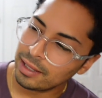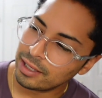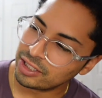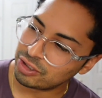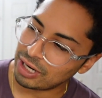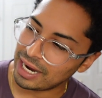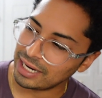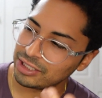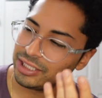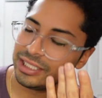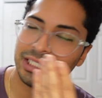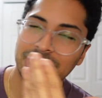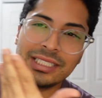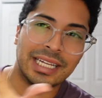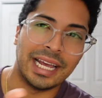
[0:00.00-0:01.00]
the traction
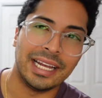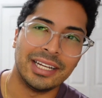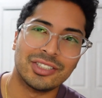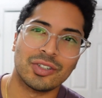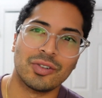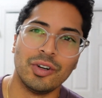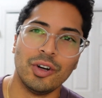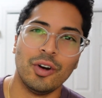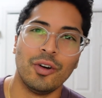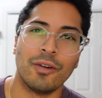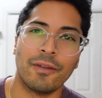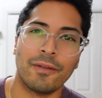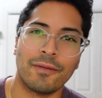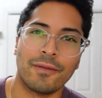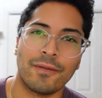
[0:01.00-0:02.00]
has stayed
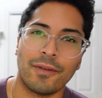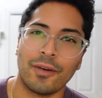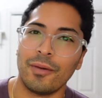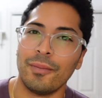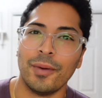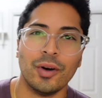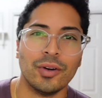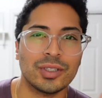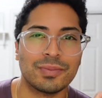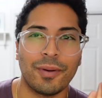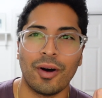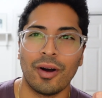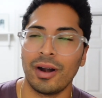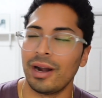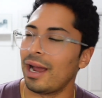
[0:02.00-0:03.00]
true for most
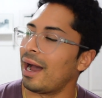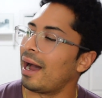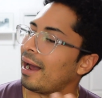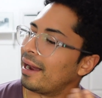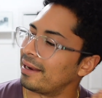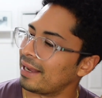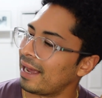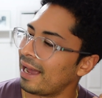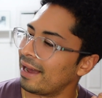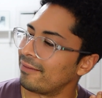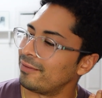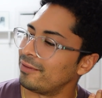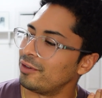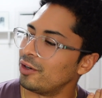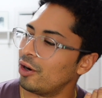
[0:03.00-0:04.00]
part. I
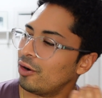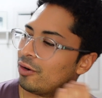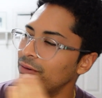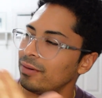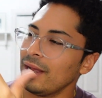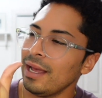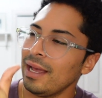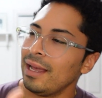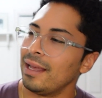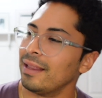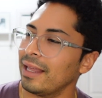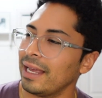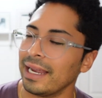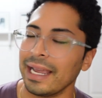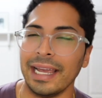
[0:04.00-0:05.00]
have no
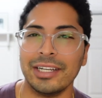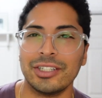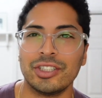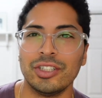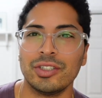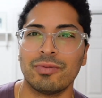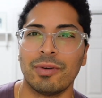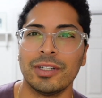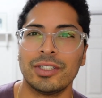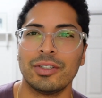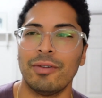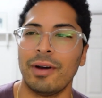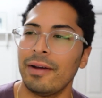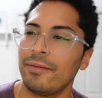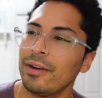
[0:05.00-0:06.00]
issues
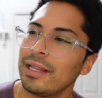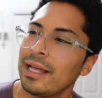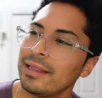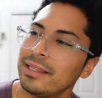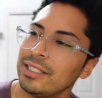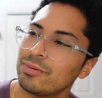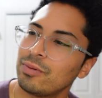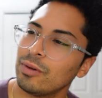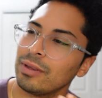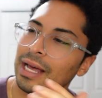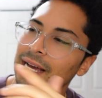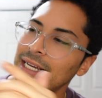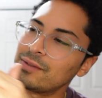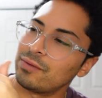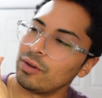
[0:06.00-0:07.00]
whatsoever that these will
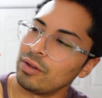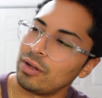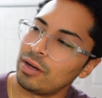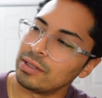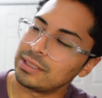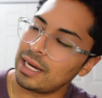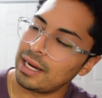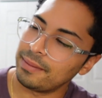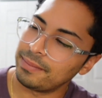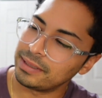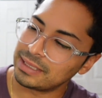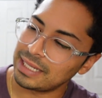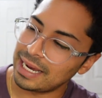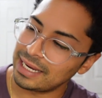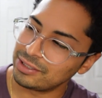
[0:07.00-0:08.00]
last for a long time
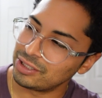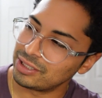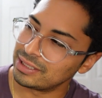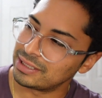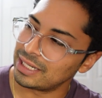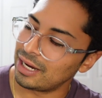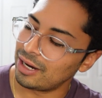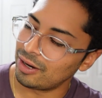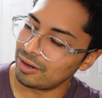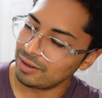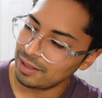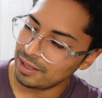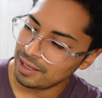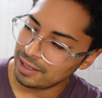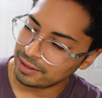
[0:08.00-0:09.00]
because as you can tell,
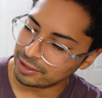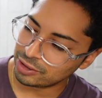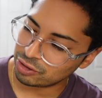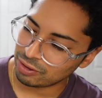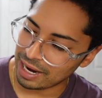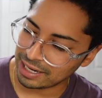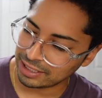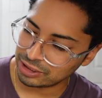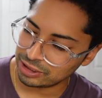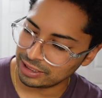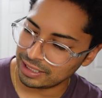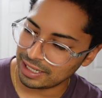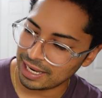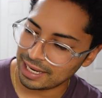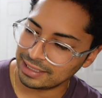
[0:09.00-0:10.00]
the
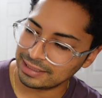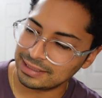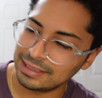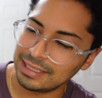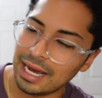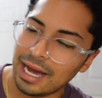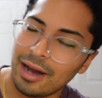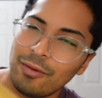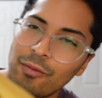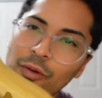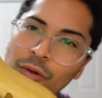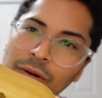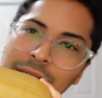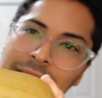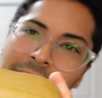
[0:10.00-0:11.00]
traction has not
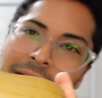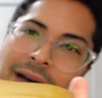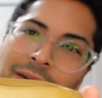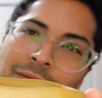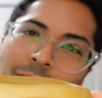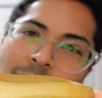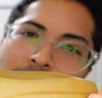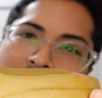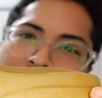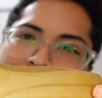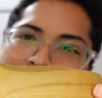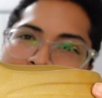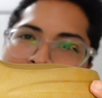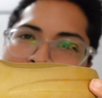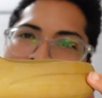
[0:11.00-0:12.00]
worn down
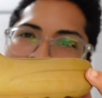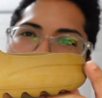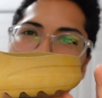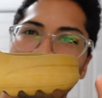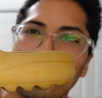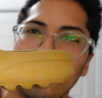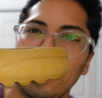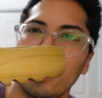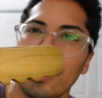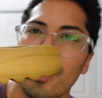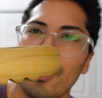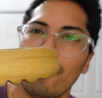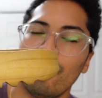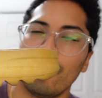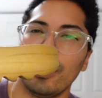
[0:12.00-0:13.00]
whatsoever of me
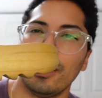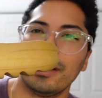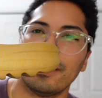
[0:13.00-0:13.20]
wearing